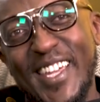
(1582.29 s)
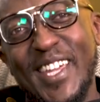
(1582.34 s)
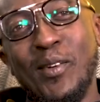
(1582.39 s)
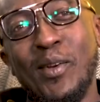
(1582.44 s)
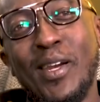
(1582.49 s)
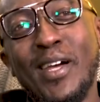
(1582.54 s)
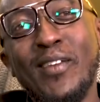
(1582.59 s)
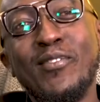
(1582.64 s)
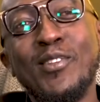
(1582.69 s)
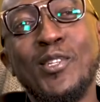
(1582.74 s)
He
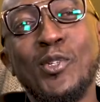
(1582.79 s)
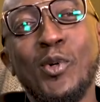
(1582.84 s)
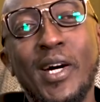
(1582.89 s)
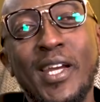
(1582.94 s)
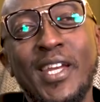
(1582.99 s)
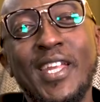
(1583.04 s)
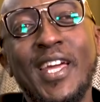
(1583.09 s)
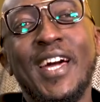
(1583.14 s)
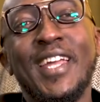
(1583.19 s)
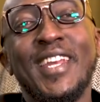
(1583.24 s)
would have
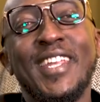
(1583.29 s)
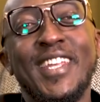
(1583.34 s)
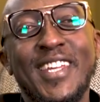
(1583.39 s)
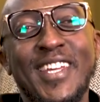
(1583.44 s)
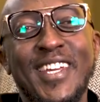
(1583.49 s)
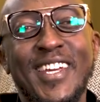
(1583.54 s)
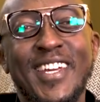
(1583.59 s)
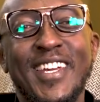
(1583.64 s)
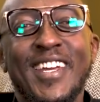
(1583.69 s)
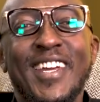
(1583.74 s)
jeweled
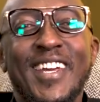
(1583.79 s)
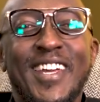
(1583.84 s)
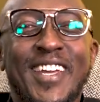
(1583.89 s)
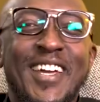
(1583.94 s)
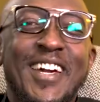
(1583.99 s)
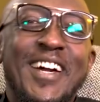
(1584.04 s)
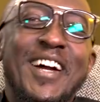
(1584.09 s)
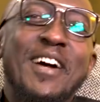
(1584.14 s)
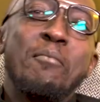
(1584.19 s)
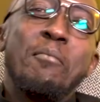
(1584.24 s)

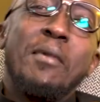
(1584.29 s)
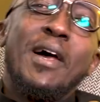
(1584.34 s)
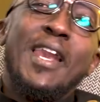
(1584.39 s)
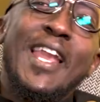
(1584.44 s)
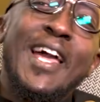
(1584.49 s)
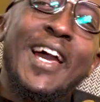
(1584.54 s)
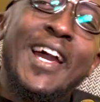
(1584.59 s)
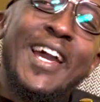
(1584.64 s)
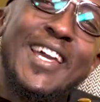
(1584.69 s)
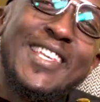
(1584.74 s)

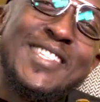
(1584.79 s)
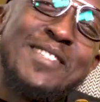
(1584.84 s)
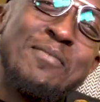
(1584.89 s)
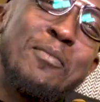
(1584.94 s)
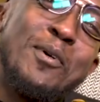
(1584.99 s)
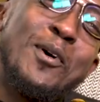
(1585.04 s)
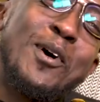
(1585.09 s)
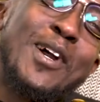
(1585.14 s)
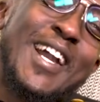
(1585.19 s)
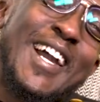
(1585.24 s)
Malenga is
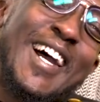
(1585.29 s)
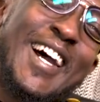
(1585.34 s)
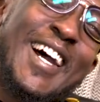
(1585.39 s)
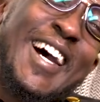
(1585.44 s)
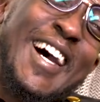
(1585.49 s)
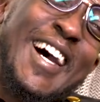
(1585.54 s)
mboga.